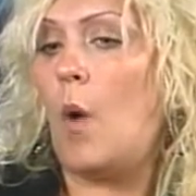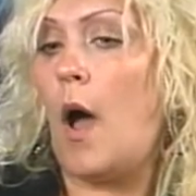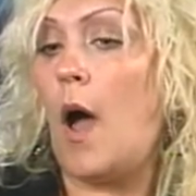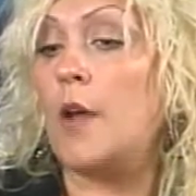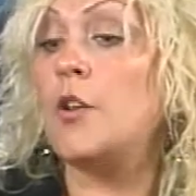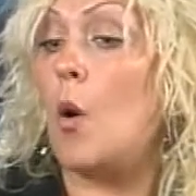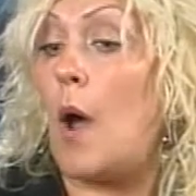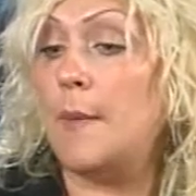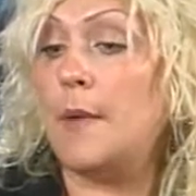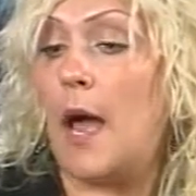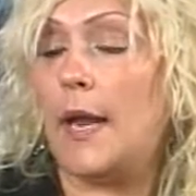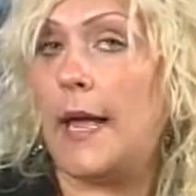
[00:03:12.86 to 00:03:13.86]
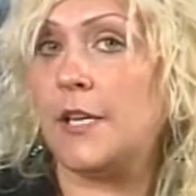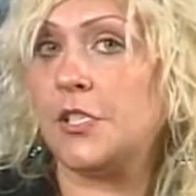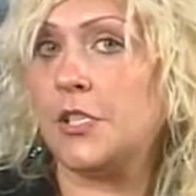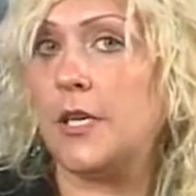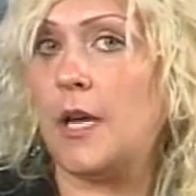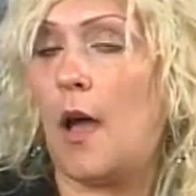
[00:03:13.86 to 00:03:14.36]
Uh, no, I'm not.
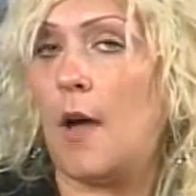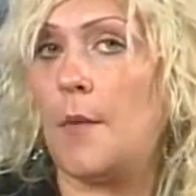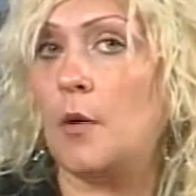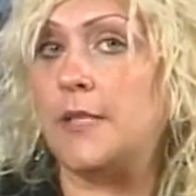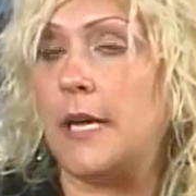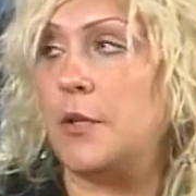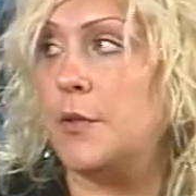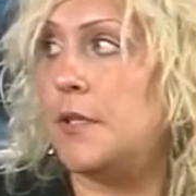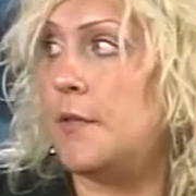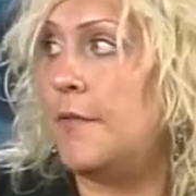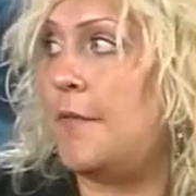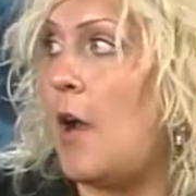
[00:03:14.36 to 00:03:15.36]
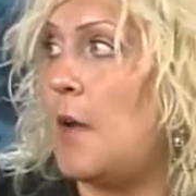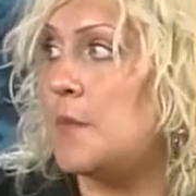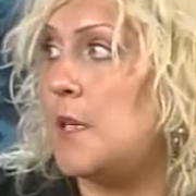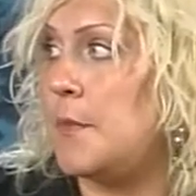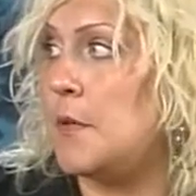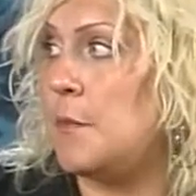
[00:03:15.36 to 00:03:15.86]
Actually, um, Odette Yousef from
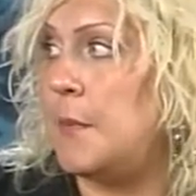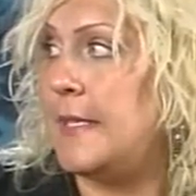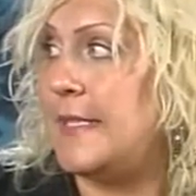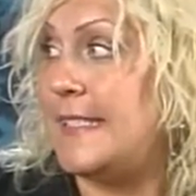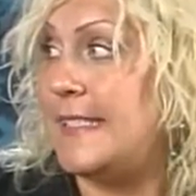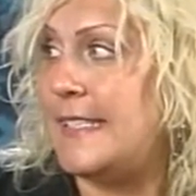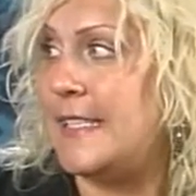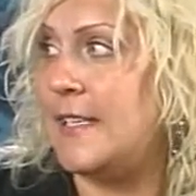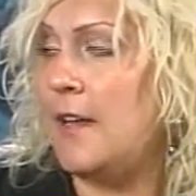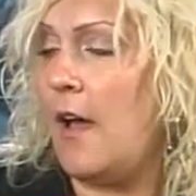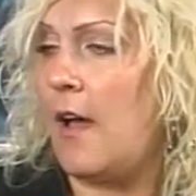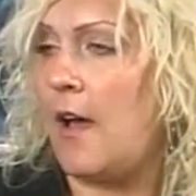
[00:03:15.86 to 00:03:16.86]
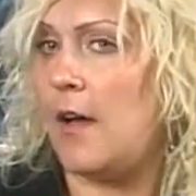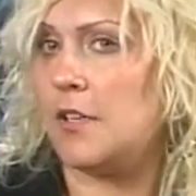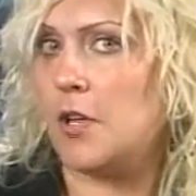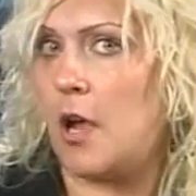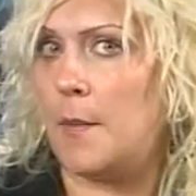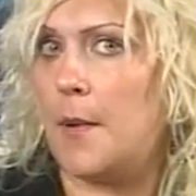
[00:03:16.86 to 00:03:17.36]
WBEZ, uh,
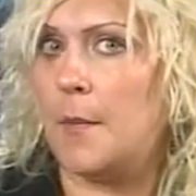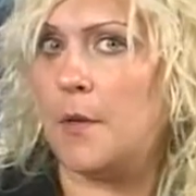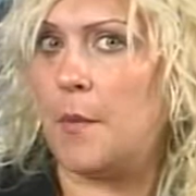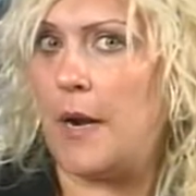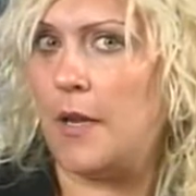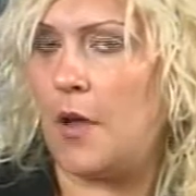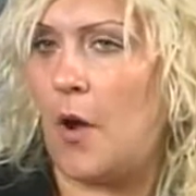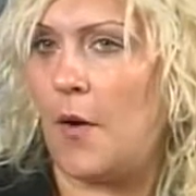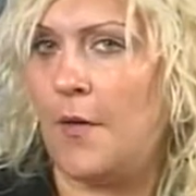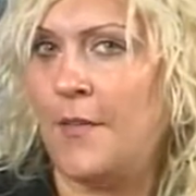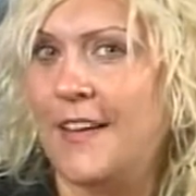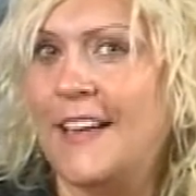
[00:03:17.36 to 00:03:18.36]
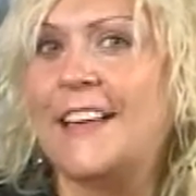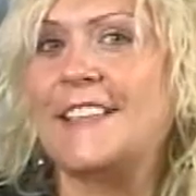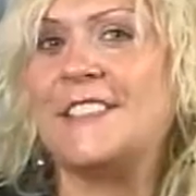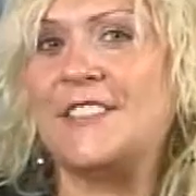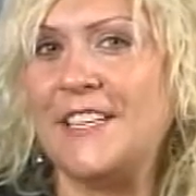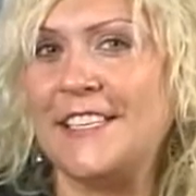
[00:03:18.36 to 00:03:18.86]
Chicago Public Radio. Hi, Odette.
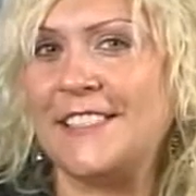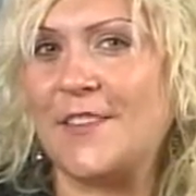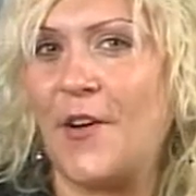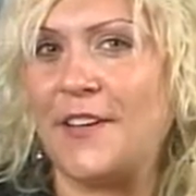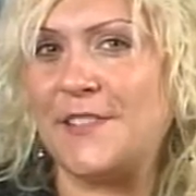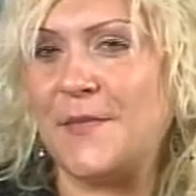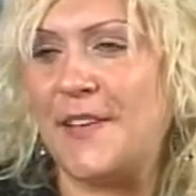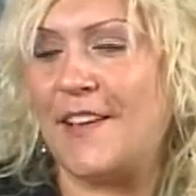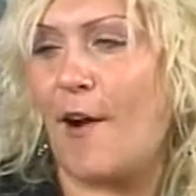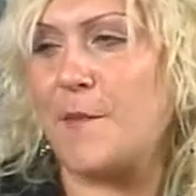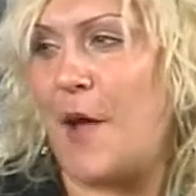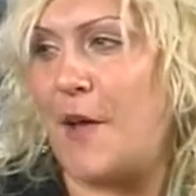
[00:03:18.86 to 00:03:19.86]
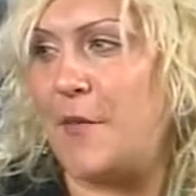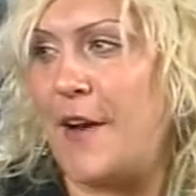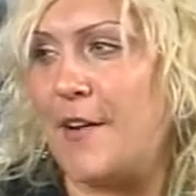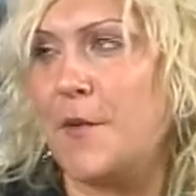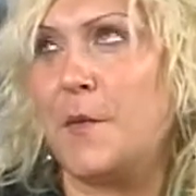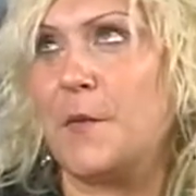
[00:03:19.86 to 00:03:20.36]
She is going to be our
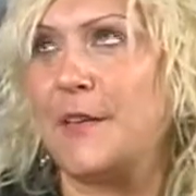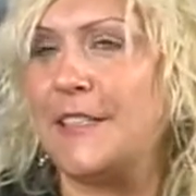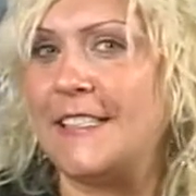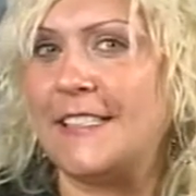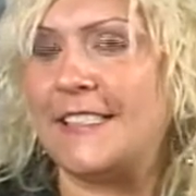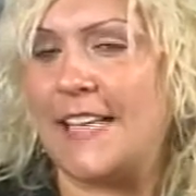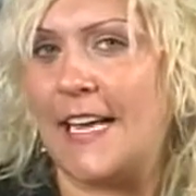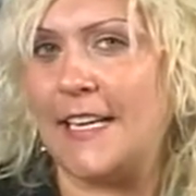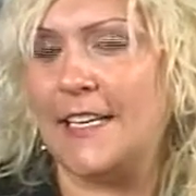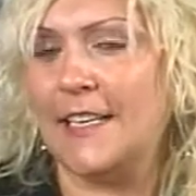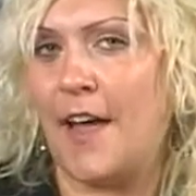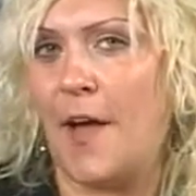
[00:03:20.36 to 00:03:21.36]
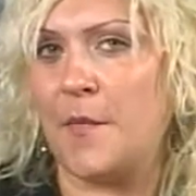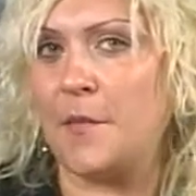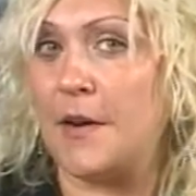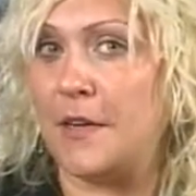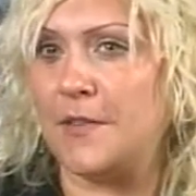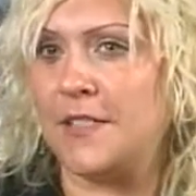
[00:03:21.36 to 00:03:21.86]
moderator. We're really excited. Um, the
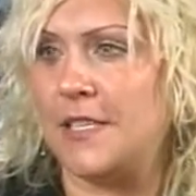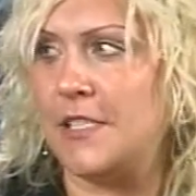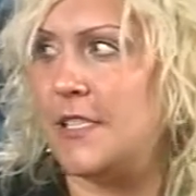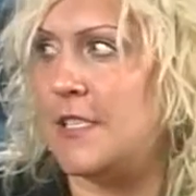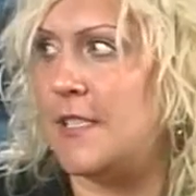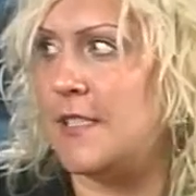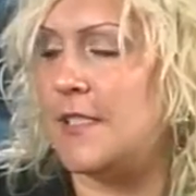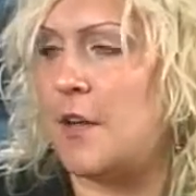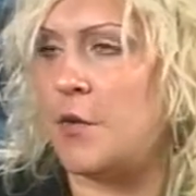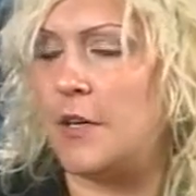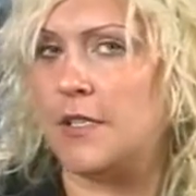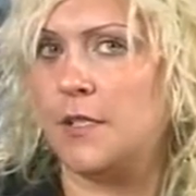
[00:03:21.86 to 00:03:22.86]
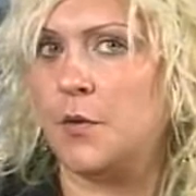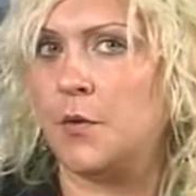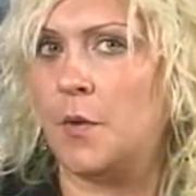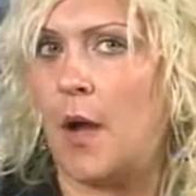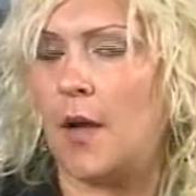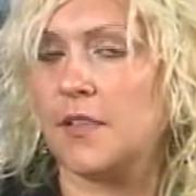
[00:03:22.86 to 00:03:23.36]
radio station has agreed
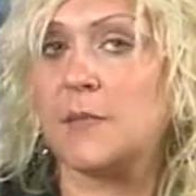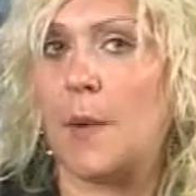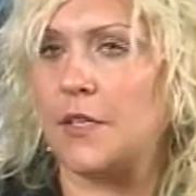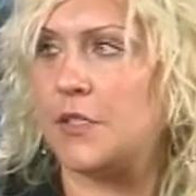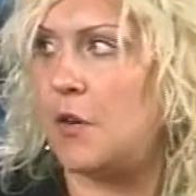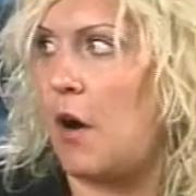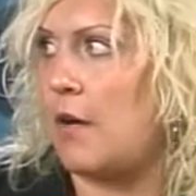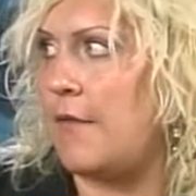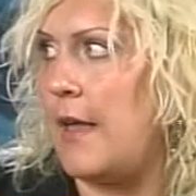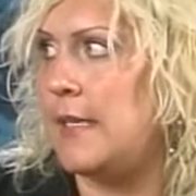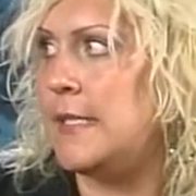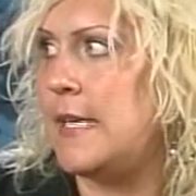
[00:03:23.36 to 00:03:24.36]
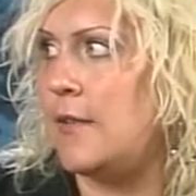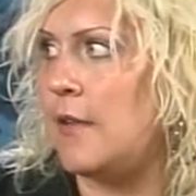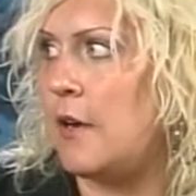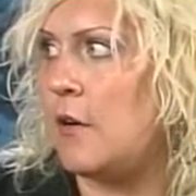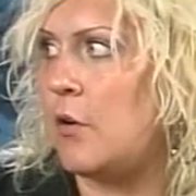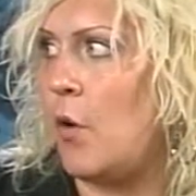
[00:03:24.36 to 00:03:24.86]
to uh, sponsor our event, and
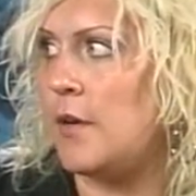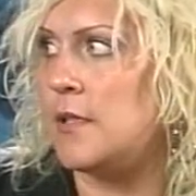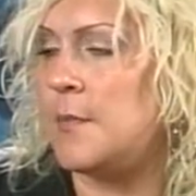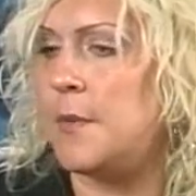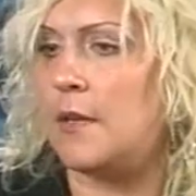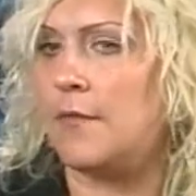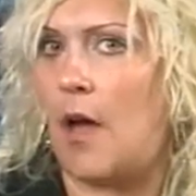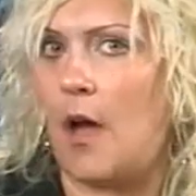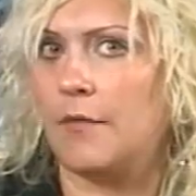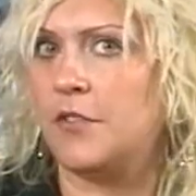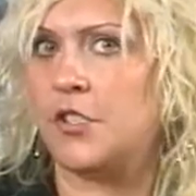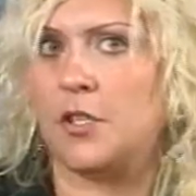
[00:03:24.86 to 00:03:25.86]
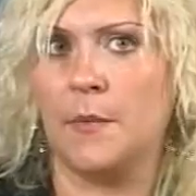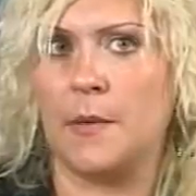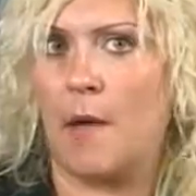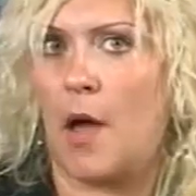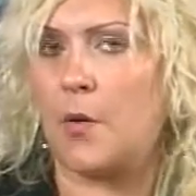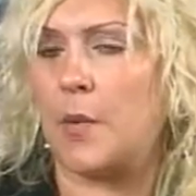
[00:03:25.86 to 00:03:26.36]
they're cool. going to be involved. She'll be
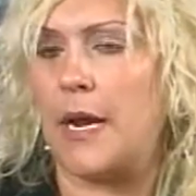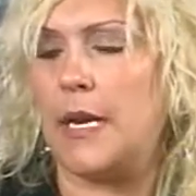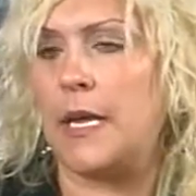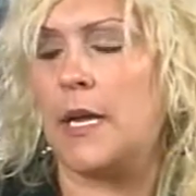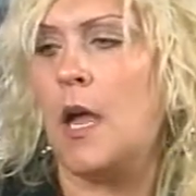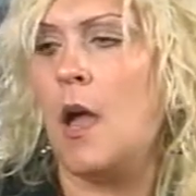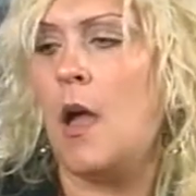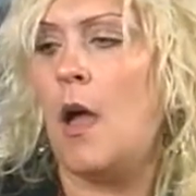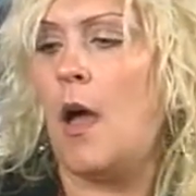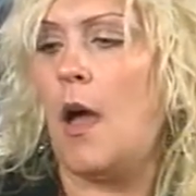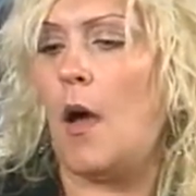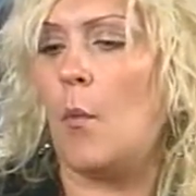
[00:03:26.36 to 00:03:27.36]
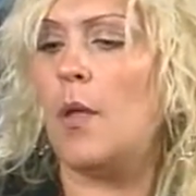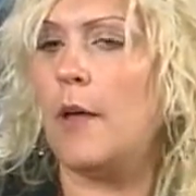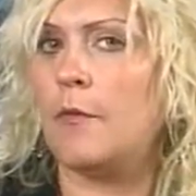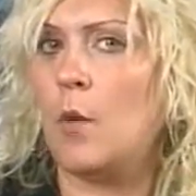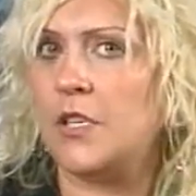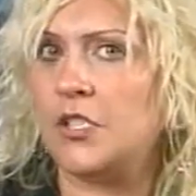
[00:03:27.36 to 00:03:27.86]
moderating. Uh, we'll
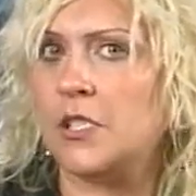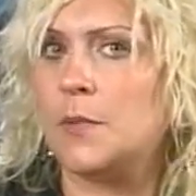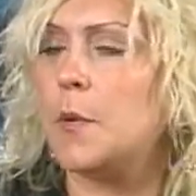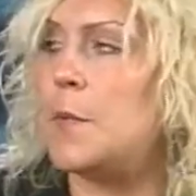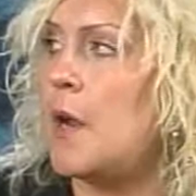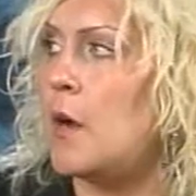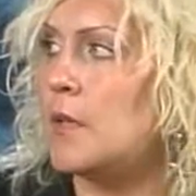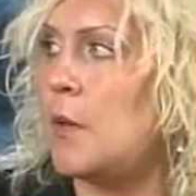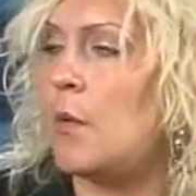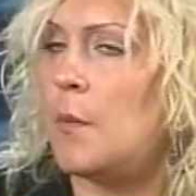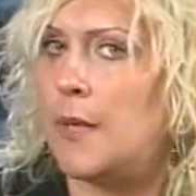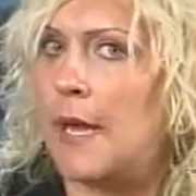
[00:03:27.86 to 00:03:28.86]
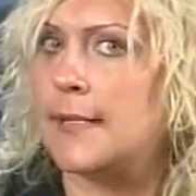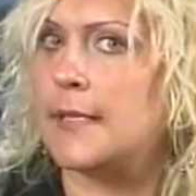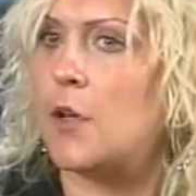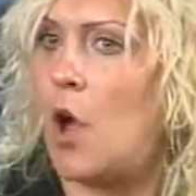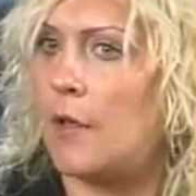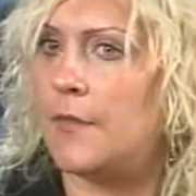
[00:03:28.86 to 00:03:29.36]
have questions prepared that we'll be
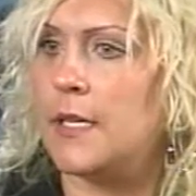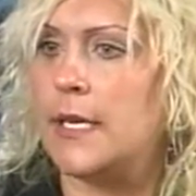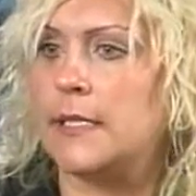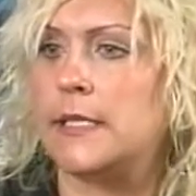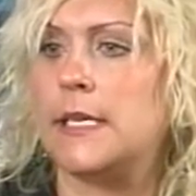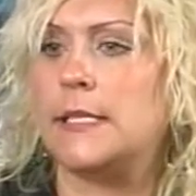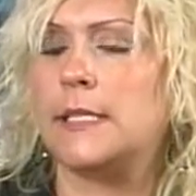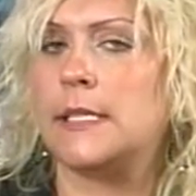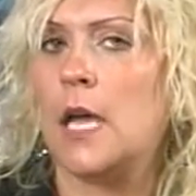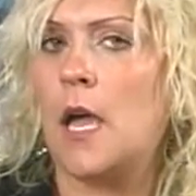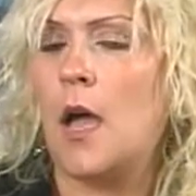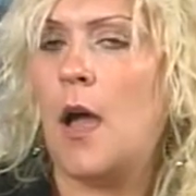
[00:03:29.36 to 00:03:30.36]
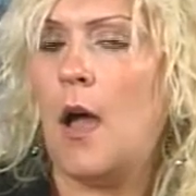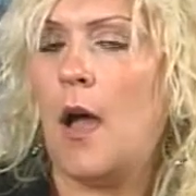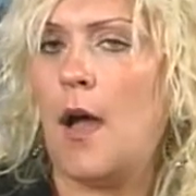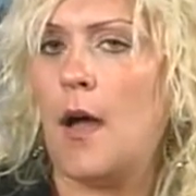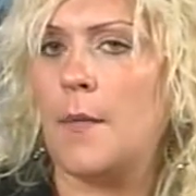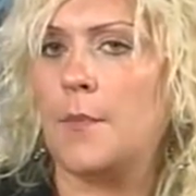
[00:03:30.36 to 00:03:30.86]
asking all of the candidates,
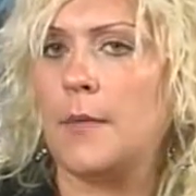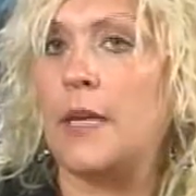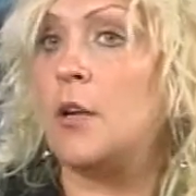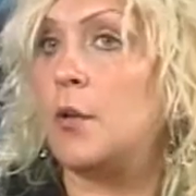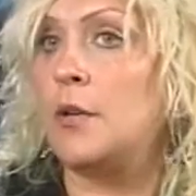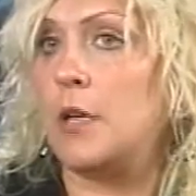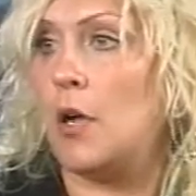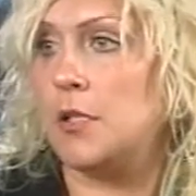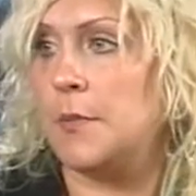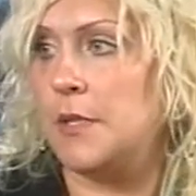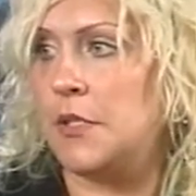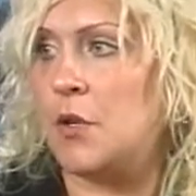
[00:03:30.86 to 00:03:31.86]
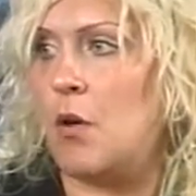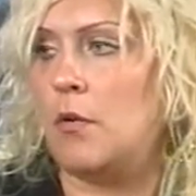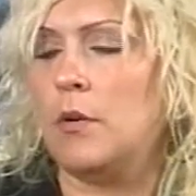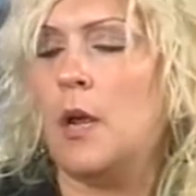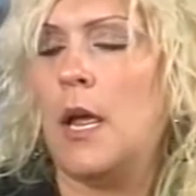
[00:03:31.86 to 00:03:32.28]
um, including Alderman Stone.